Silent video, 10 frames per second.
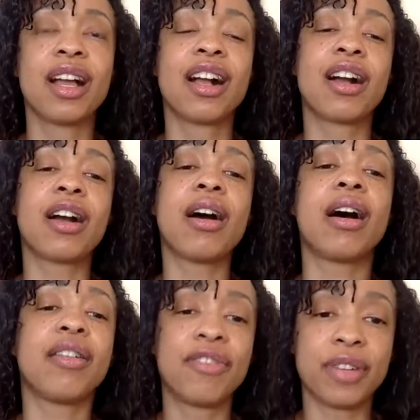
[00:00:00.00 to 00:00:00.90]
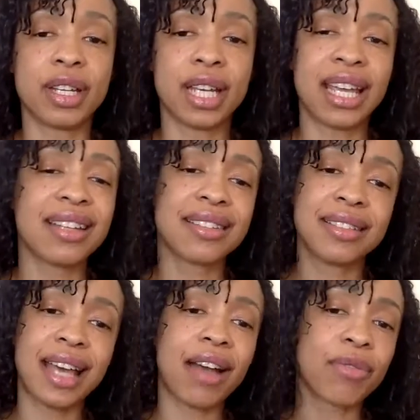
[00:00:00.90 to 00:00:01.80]
confident, and it's
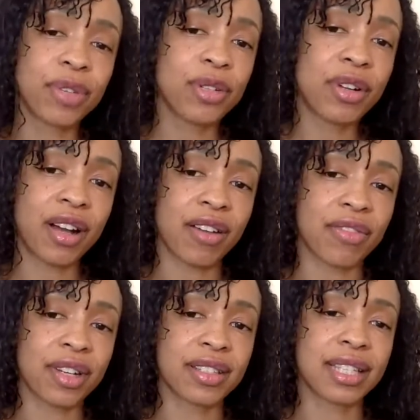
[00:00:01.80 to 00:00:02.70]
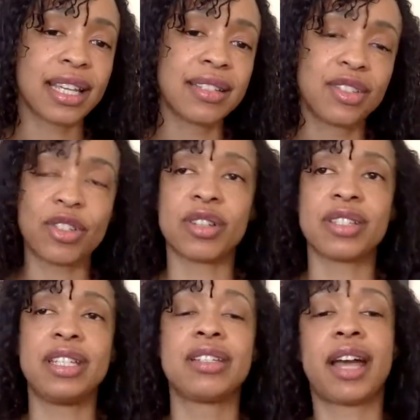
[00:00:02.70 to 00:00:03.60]
not real confidence. It's just
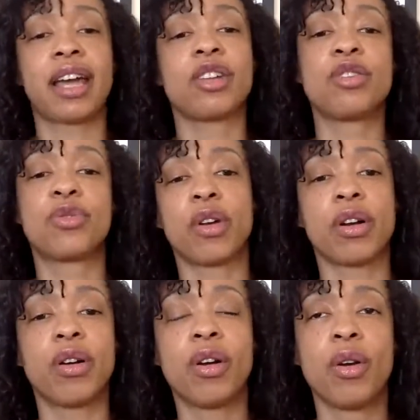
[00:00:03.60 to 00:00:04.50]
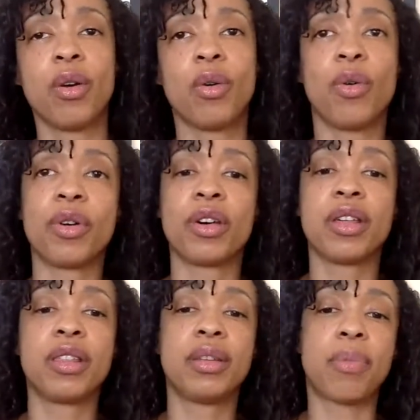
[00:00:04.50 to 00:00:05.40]
he kind of drunk
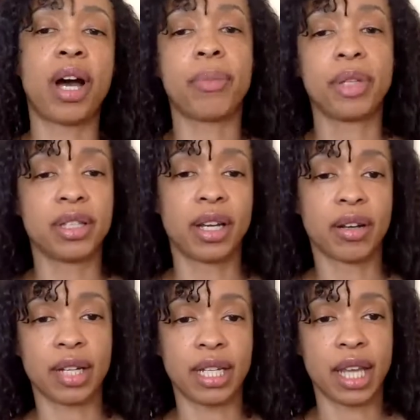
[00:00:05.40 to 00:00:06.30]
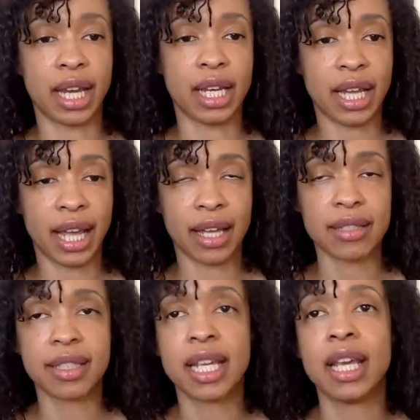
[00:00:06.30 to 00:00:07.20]
on the popularity that he
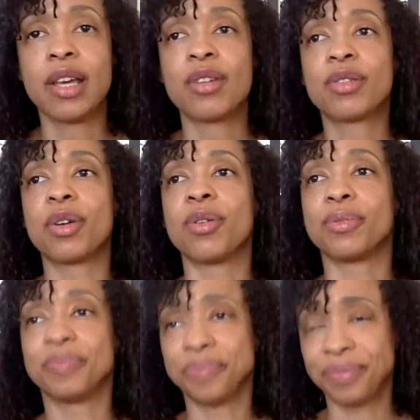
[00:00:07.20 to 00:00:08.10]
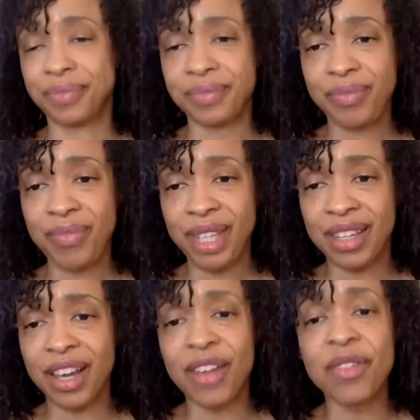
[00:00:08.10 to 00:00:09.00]
has. So
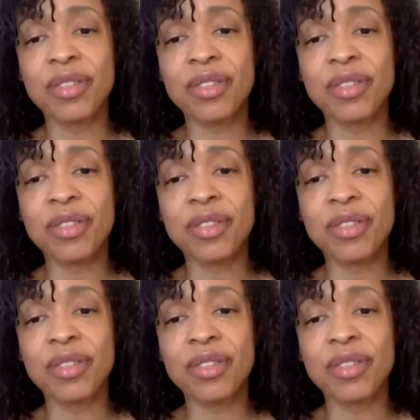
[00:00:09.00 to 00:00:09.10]
the other